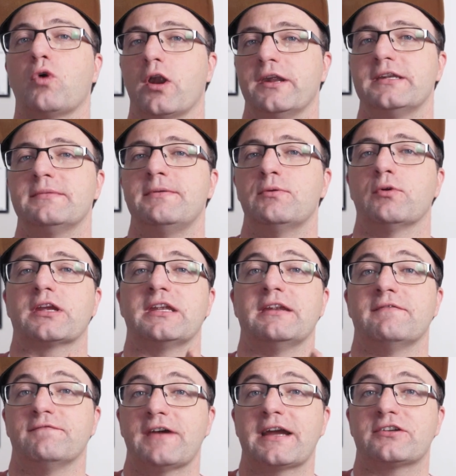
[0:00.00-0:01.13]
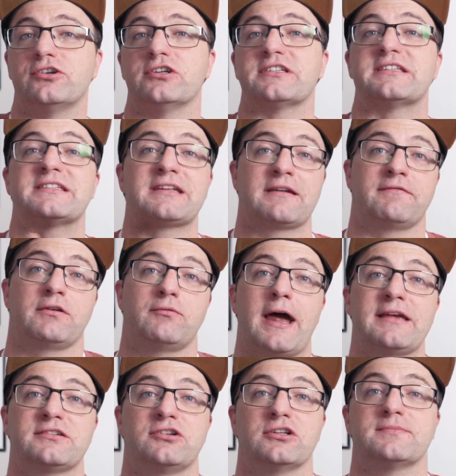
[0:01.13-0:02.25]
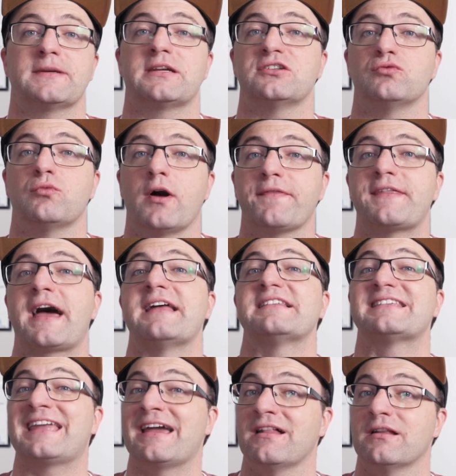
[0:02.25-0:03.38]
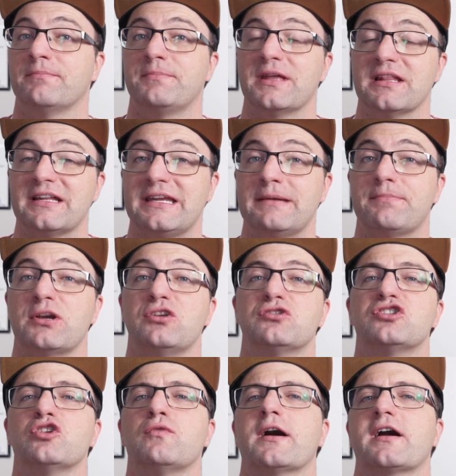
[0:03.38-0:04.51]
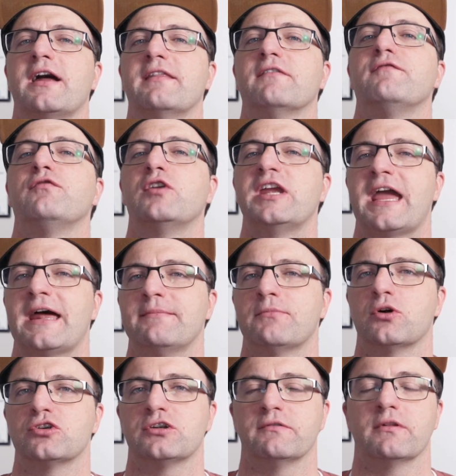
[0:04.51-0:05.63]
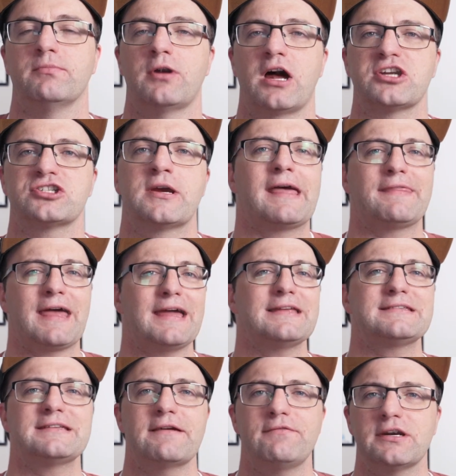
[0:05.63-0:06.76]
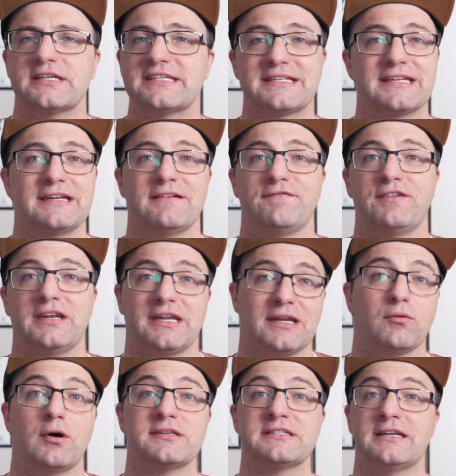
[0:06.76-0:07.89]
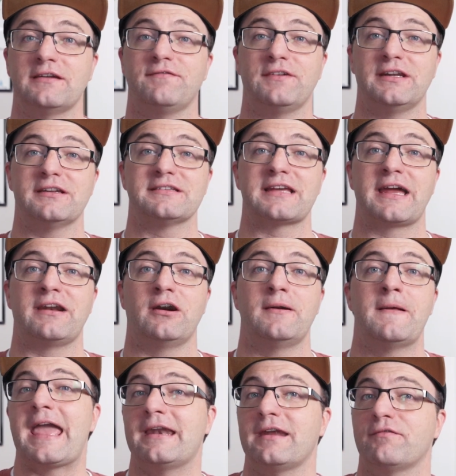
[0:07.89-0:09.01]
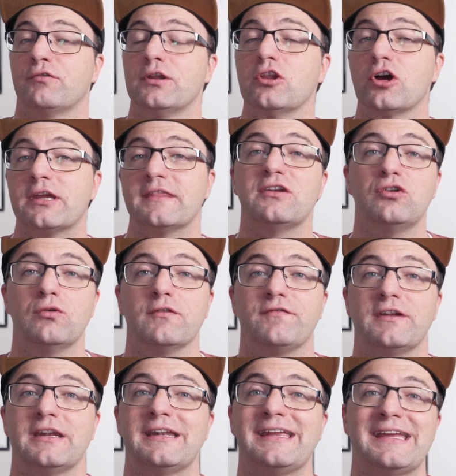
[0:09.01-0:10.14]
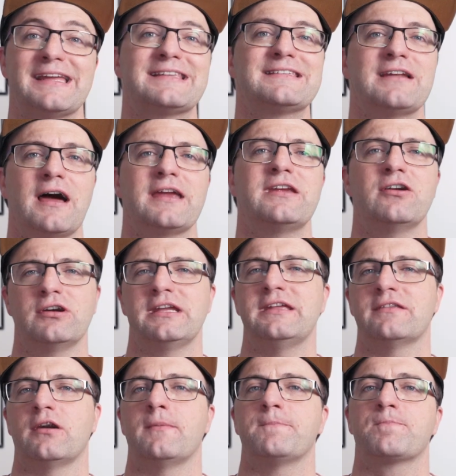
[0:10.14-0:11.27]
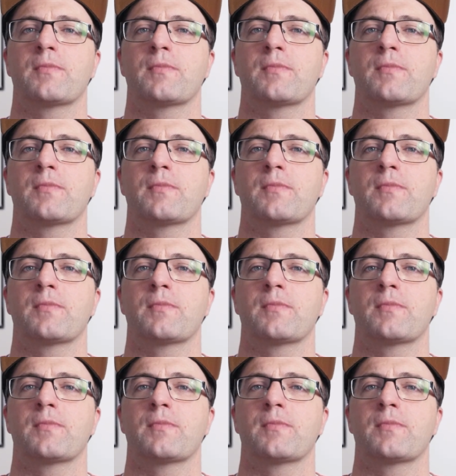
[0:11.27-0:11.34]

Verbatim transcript: wanted to be working in vectors instead of in rasters because you want that scalability, but you still want kind of the freehand motion of the brush. And that has never existed in Affinity. It wasn't in Affinity Designer, and if we look in the new Affinity, it's not here either